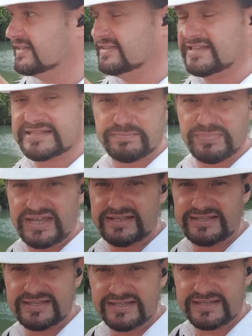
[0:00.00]
this
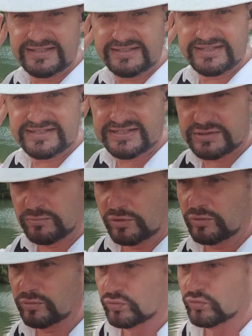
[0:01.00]
painting in his
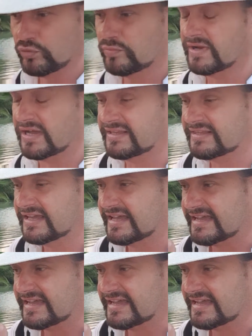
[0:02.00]
small room and